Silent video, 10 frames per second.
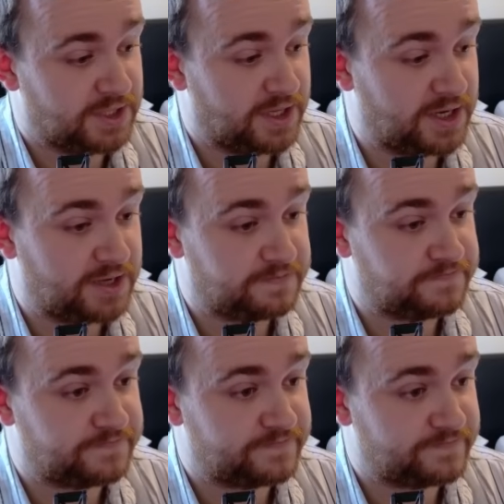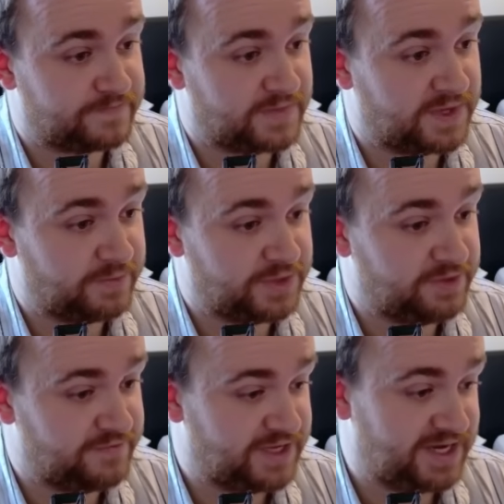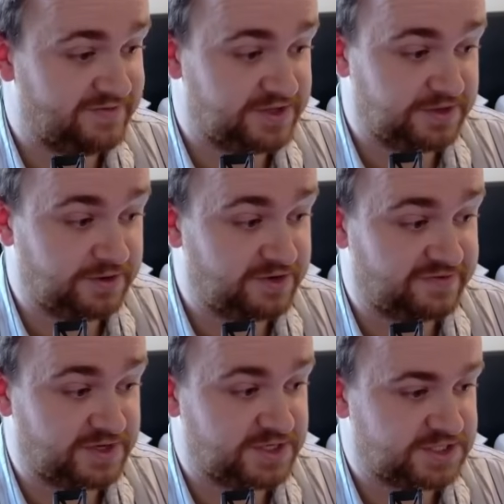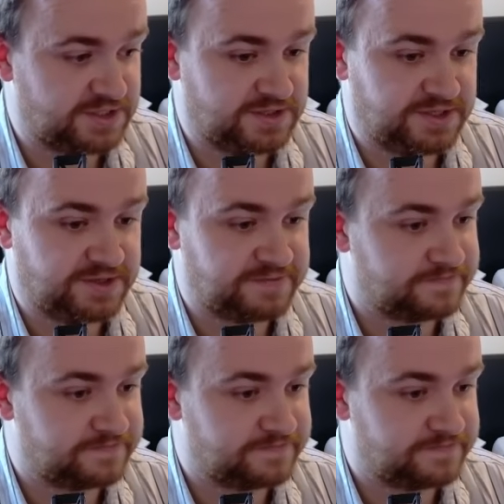And we don't really have anything great for next turn either.